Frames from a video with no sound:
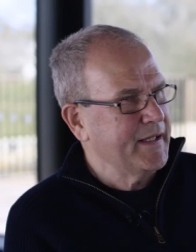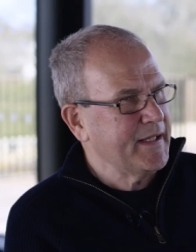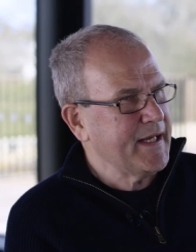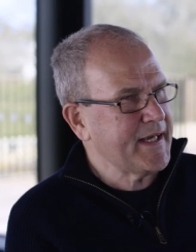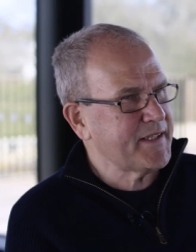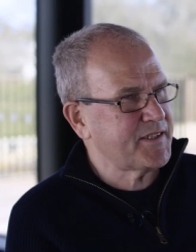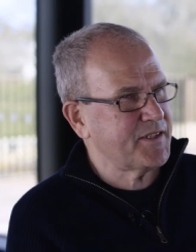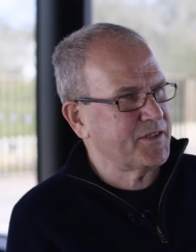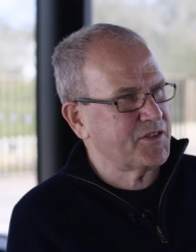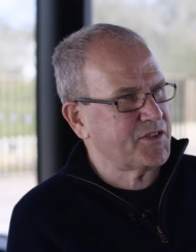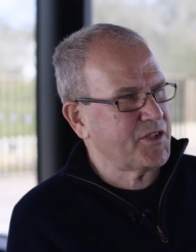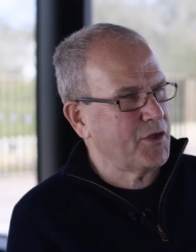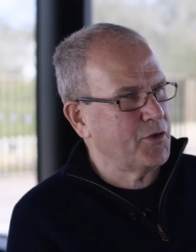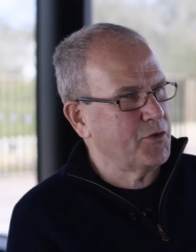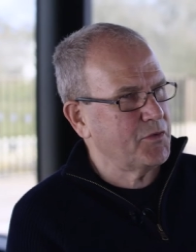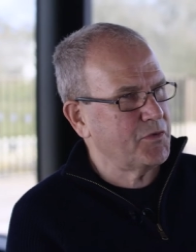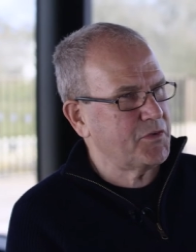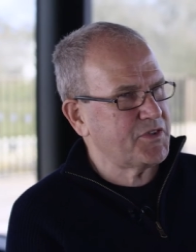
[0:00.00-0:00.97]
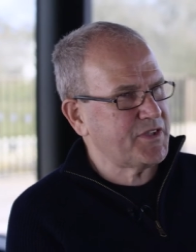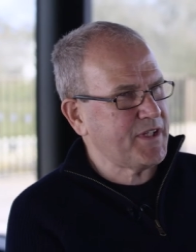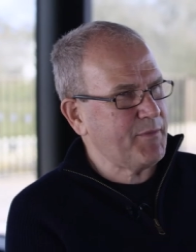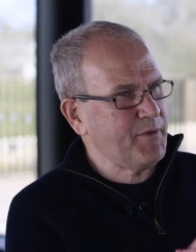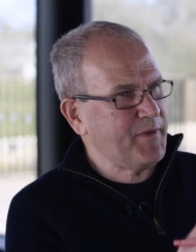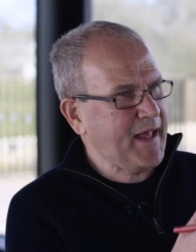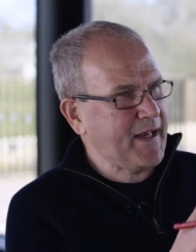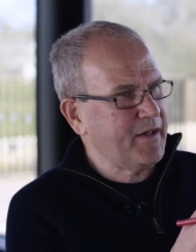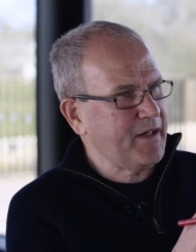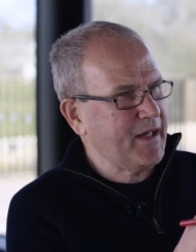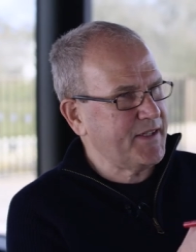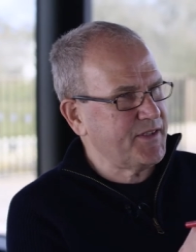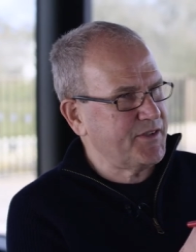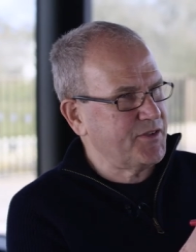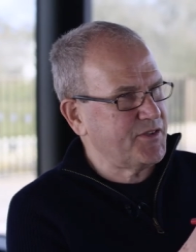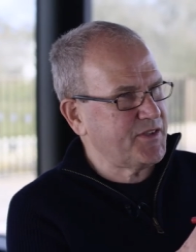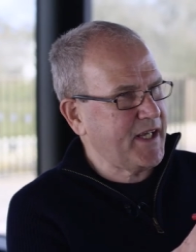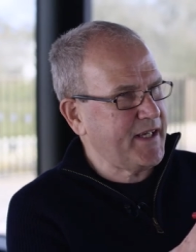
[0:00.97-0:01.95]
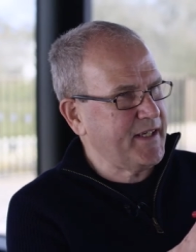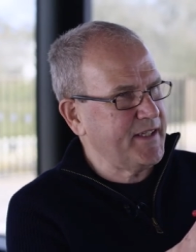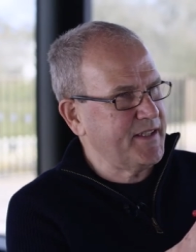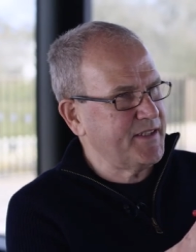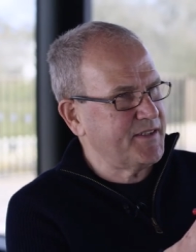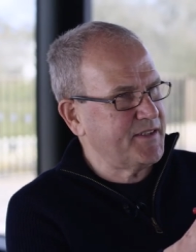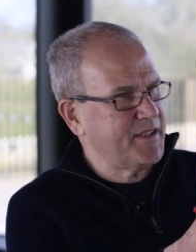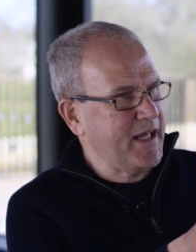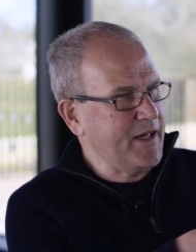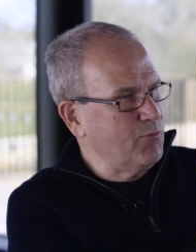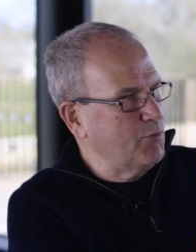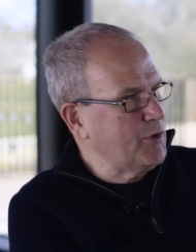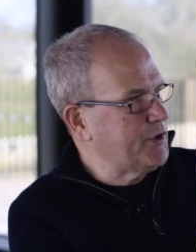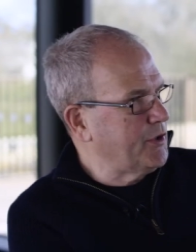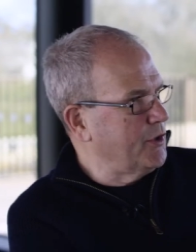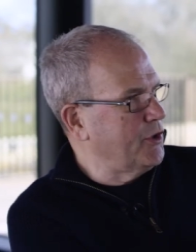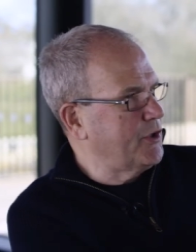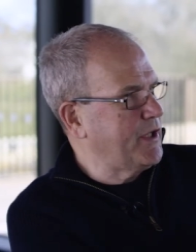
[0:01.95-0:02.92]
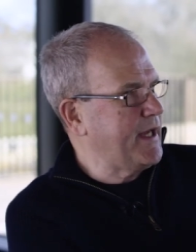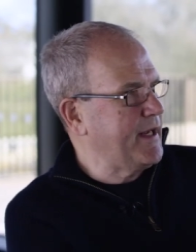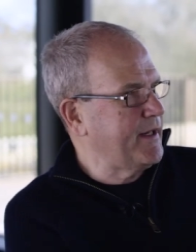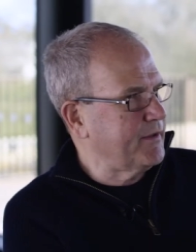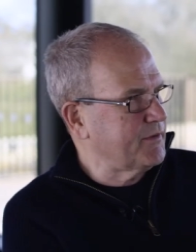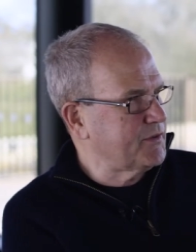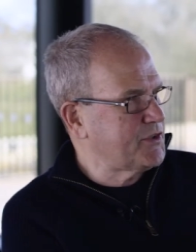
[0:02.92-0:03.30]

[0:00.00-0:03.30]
Yes, and so some of that, as you said, is inward looking.